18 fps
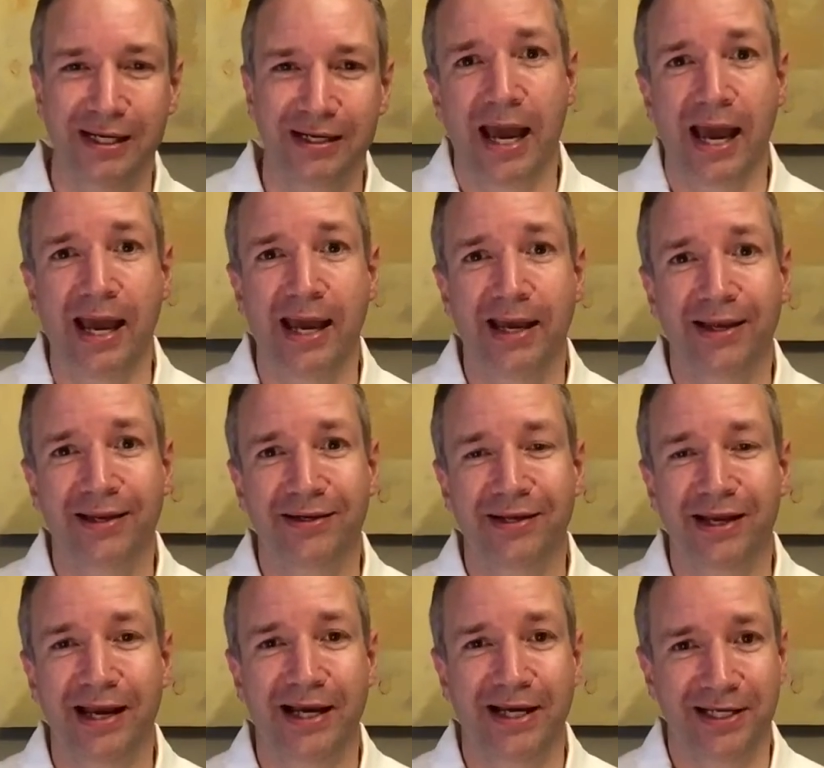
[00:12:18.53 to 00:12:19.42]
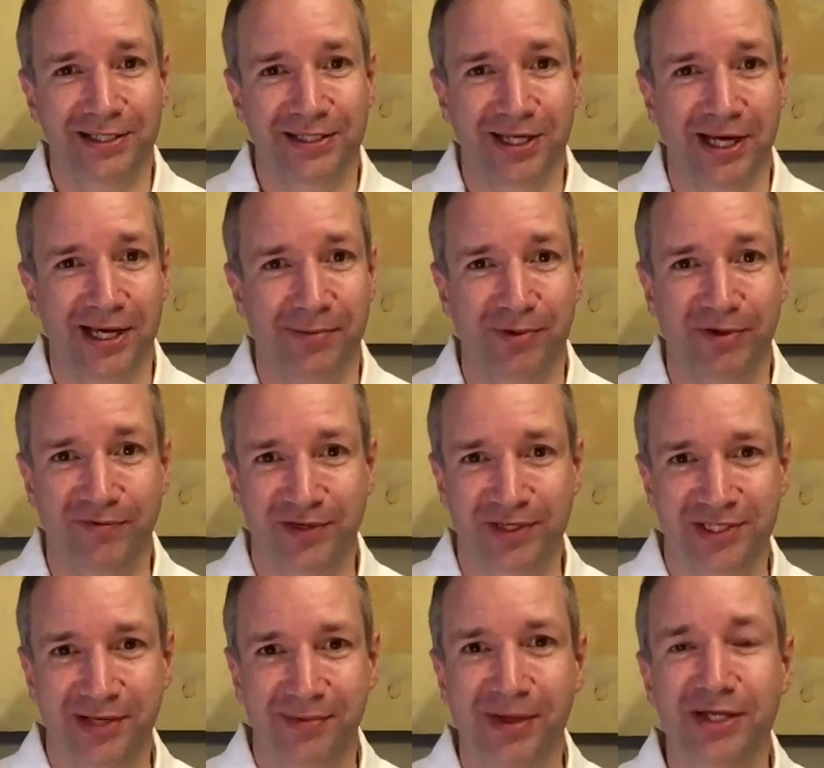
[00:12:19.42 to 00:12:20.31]
And as I
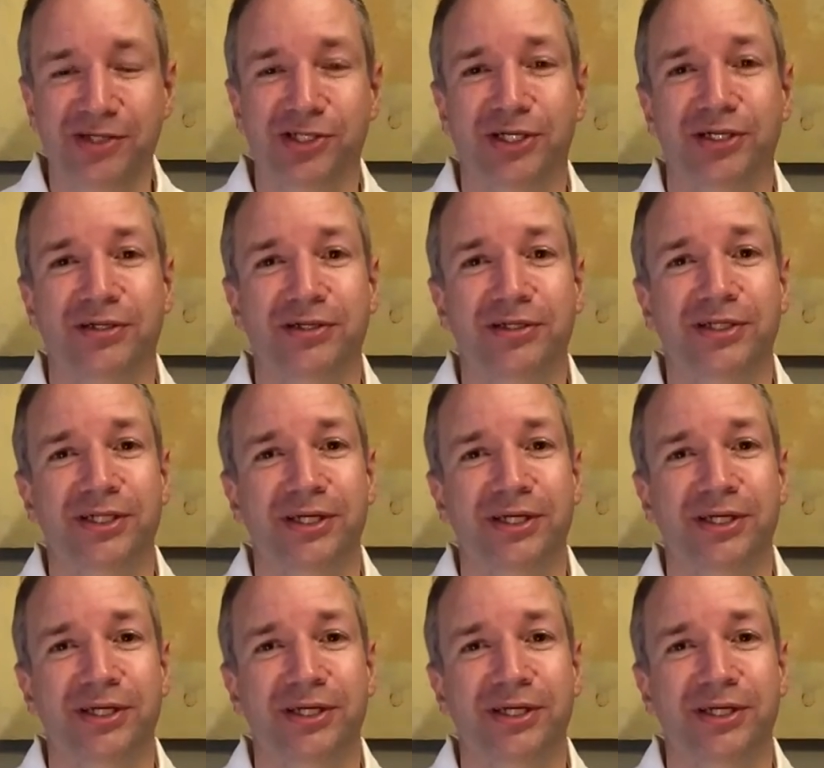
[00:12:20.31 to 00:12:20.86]
previously mentioned,